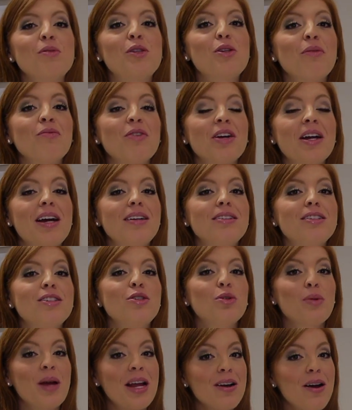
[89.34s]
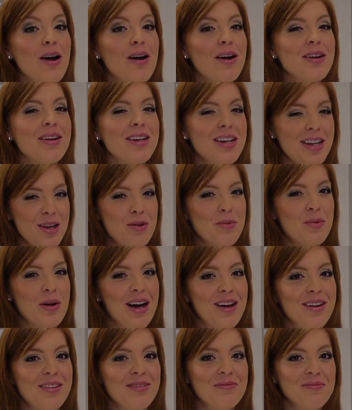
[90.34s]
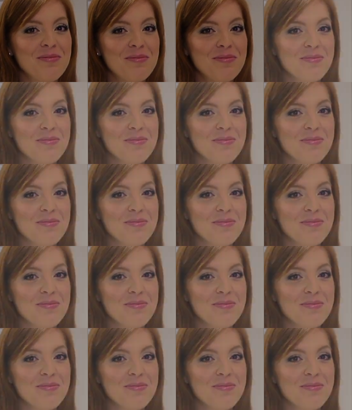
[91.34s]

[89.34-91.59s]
Don't forget to train hard and eat well.